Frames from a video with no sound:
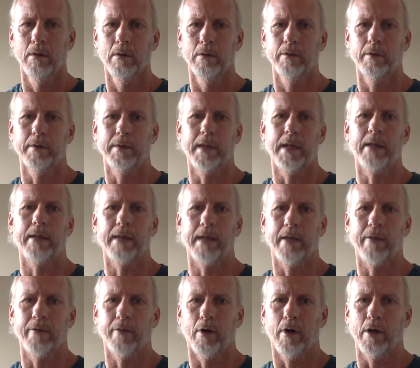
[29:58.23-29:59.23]
to take
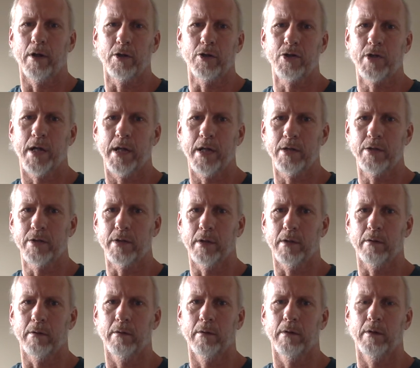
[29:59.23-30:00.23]
that thought and change
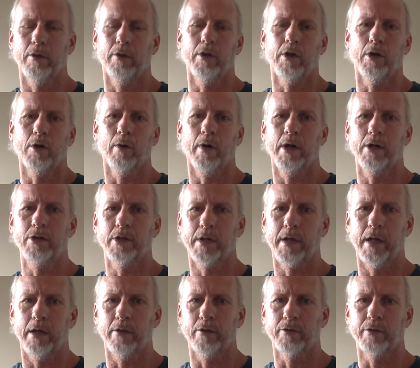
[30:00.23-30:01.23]
it. You can go
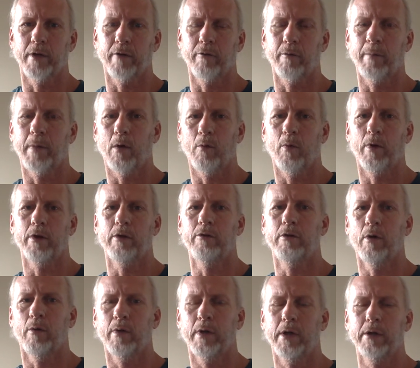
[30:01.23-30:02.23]
educate yourself about what you
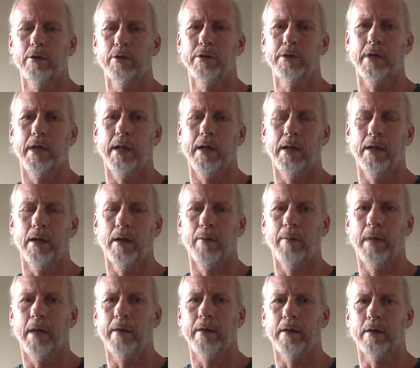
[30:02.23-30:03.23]
don't understand
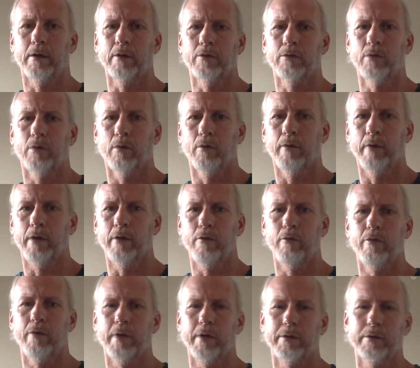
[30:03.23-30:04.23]
about the control that you think